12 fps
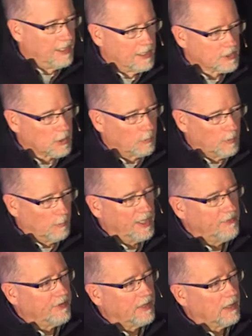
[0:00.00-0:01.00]
So we
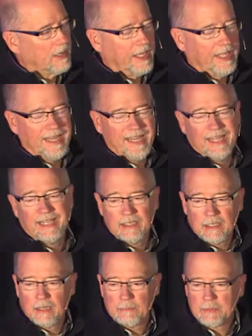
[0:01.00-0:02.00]
went there, and he
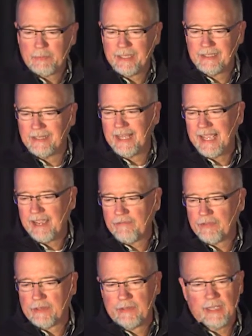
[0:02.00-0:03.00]
ended up spending
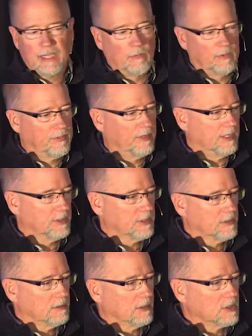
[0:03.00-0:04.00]
half the day with
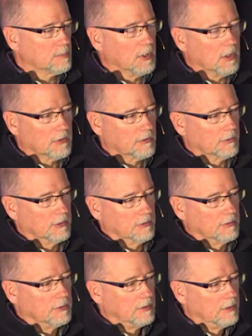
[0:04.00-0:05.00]
us, our small
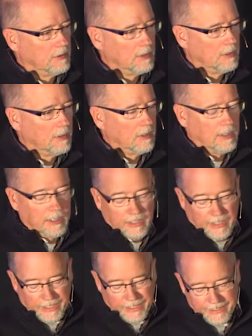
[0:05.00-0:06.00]
crew.
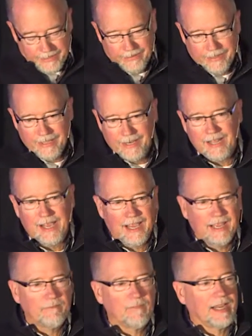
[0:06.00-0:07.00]
And
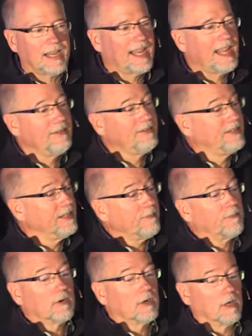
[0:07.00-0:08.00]
I
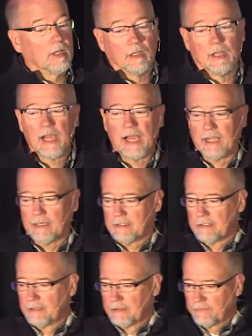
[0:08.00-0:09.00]
differ a
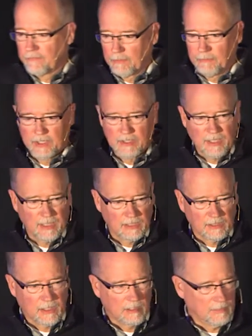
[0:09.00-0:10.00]
lot from the Dalai
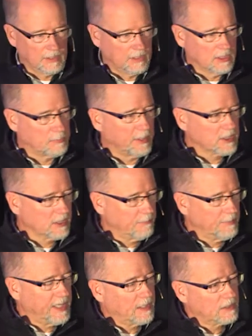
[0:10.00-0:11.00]
Lama, especially in
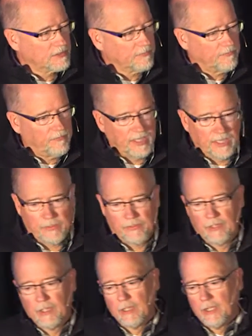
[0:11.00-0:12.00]
matters of faith.
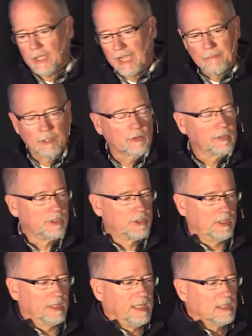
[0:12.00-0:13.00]
I'm a
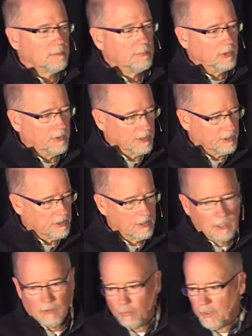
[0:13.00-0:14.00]
Christian. He's a Buddhist.
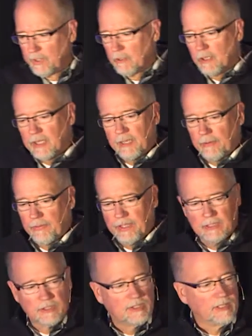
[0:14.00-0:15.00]
We look at
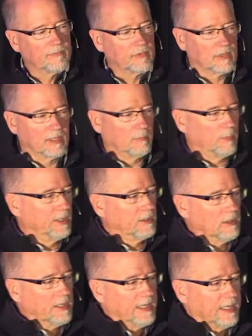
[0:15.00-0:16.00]
things differently. We
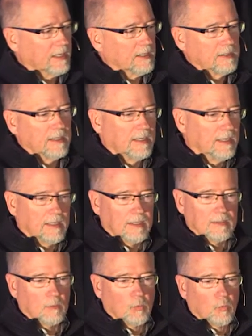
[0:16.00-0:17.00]
look at
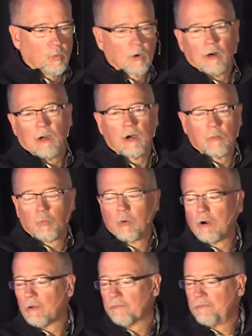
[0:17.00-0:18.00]
our
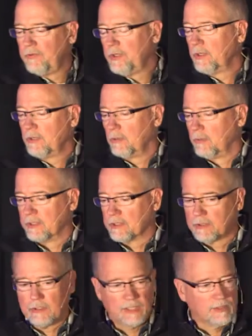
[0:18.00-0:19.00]
worldview
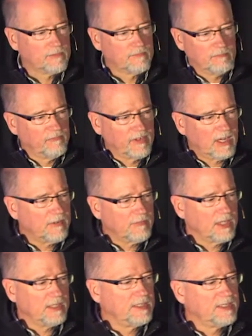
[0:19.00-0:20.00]
is very,
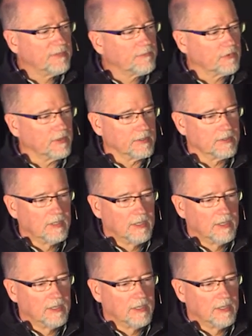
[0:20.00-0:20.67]
very different.